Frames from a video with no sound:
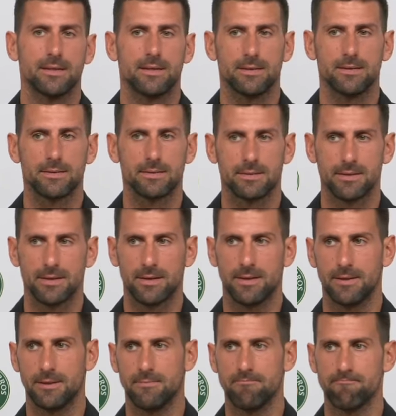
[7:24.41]

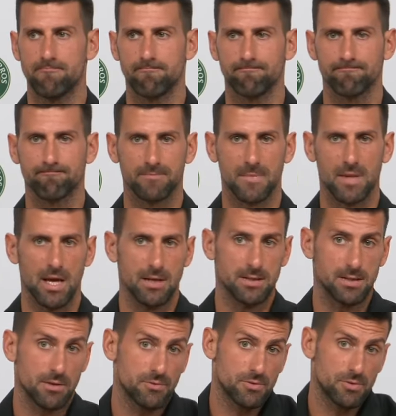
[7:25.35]
And,
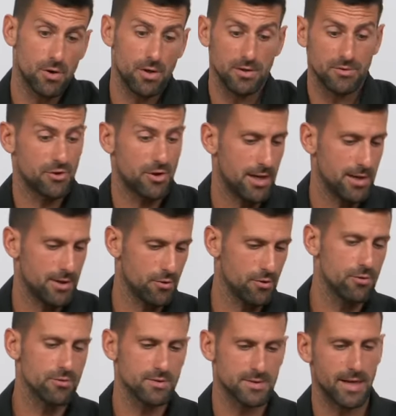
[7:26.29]
yes, so I'll try to
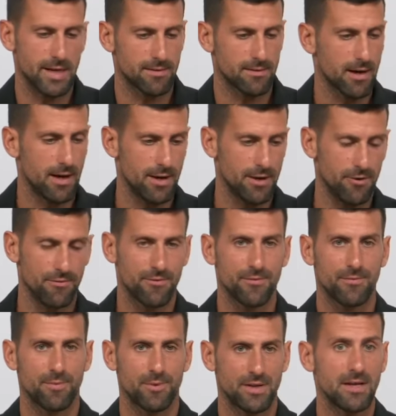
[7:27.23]
use that kind
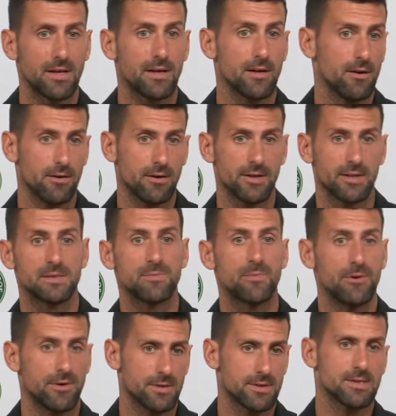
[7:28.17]
of particular
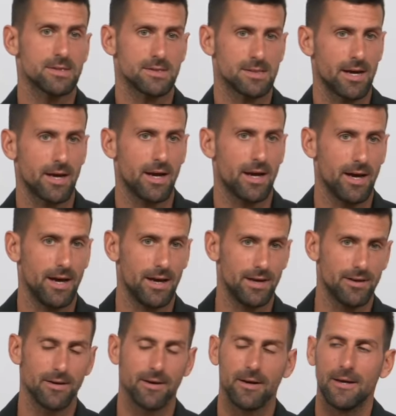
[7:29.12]
experiences that I
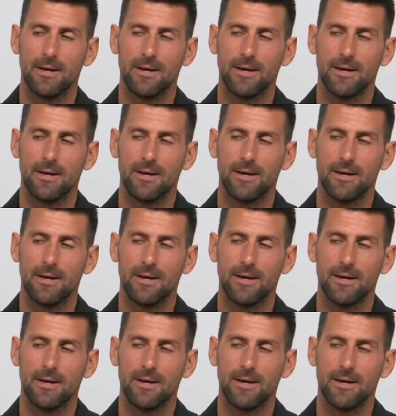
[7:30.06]
had.